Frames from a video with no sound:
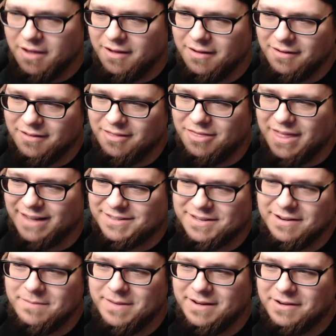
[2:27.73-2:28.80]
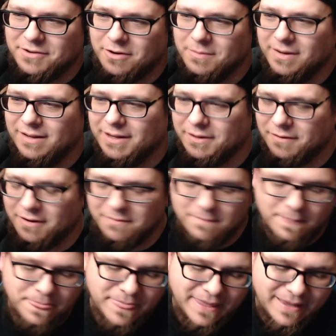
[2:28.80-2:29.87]
that's going to be determined later on.
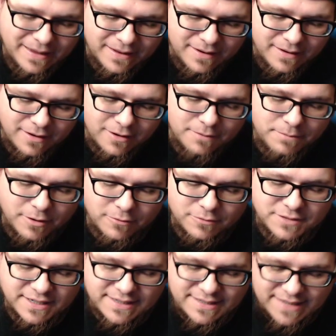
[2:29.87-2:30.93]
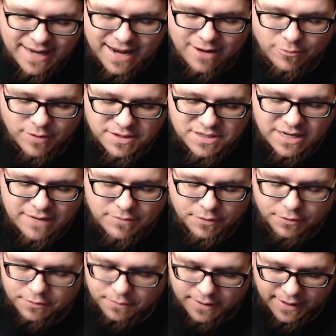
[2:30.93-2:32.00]
But today, Resident Evil
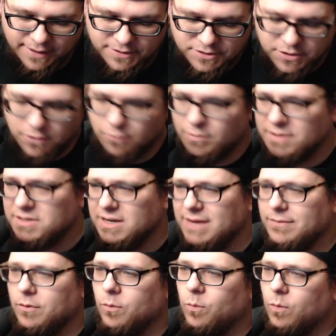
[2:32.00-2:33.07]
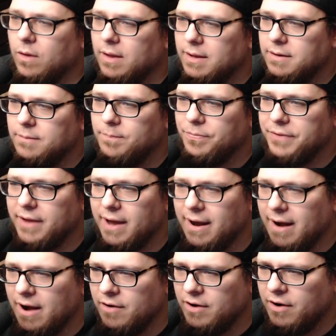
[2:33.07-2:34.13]
3. So Resident Evil 1, I
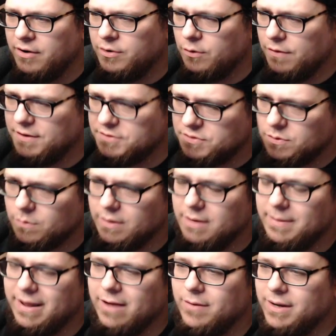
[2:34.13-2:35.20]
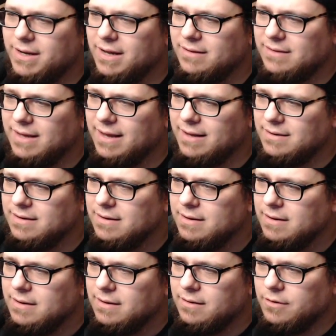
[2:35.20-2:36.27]
already told that story about how I got that.
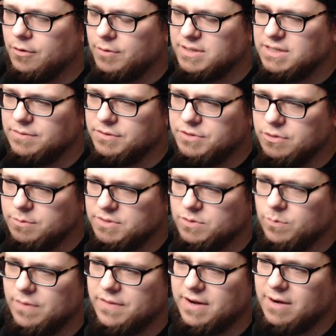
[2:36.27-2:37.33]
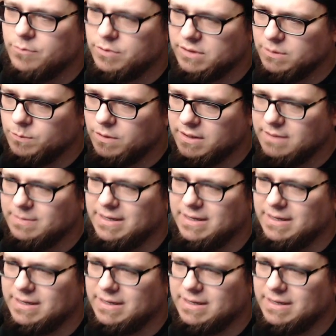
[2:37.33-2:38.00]
Resident Evil 2 was the one that I really wanted, but